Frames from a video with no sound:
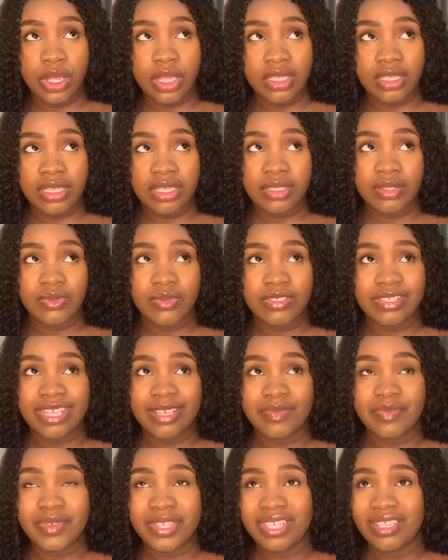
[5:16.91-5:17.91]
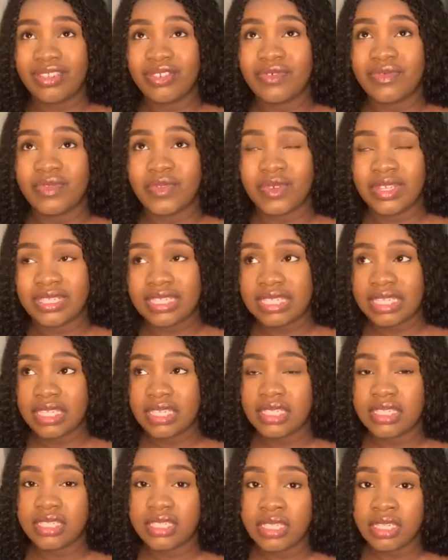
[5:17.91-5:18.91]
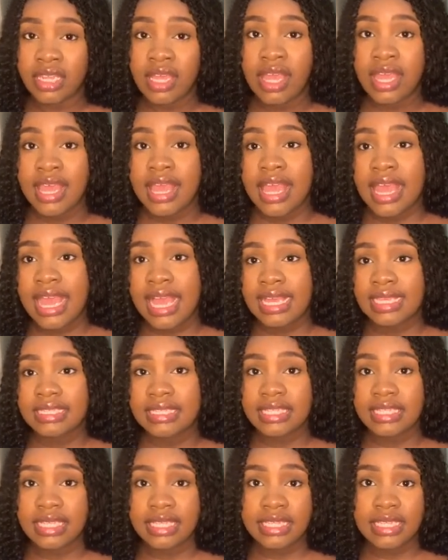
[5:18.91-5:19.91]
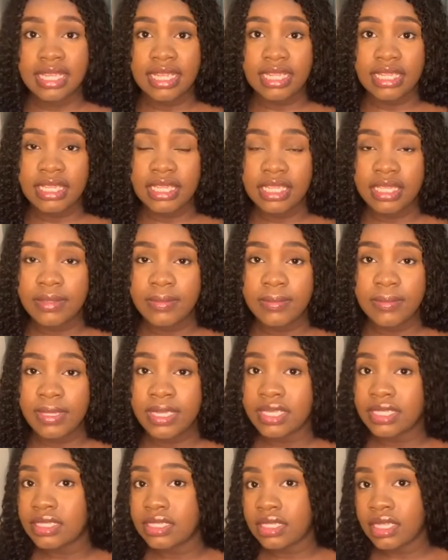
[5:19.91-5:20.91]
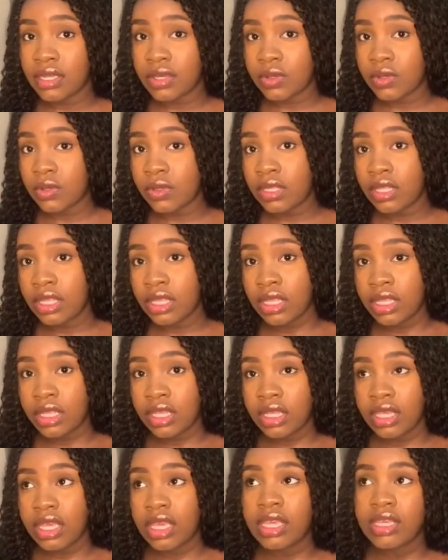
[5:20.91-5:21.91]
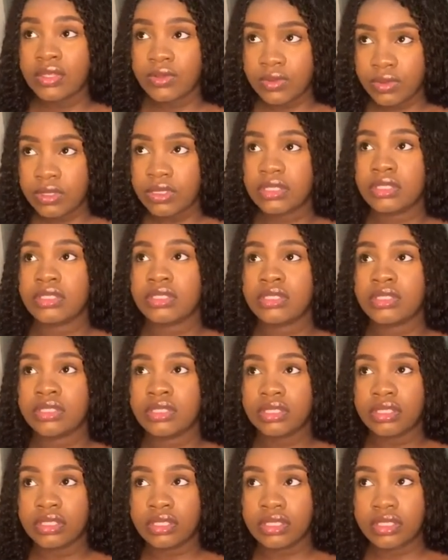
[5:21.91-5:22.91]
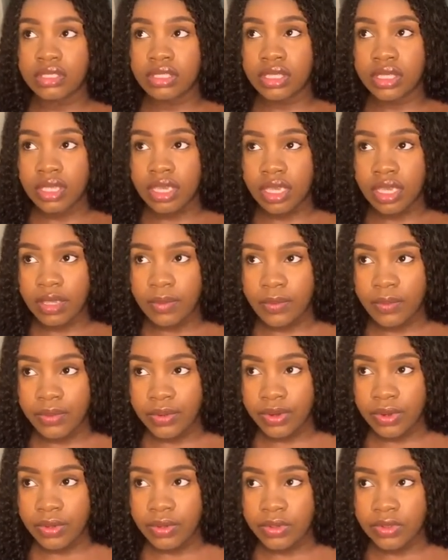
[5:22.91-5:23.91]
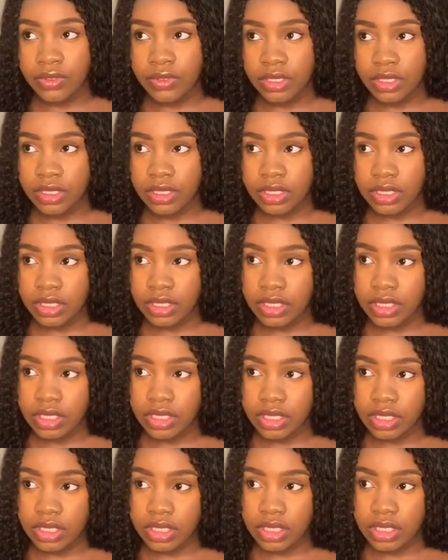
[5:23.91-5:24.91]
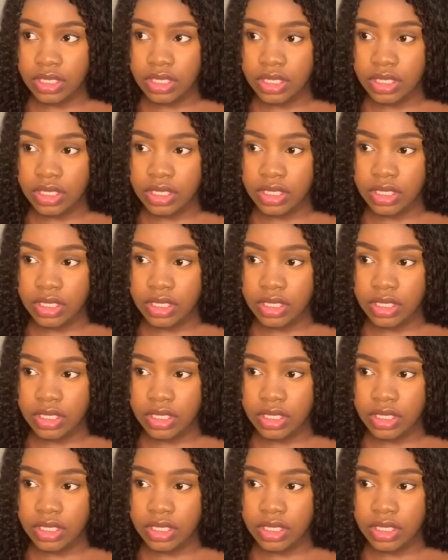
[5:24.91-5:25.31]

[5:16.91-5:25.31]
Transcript: I guess it was like beginning of 2018. I started telling him personal. Yeah, it was April 2018.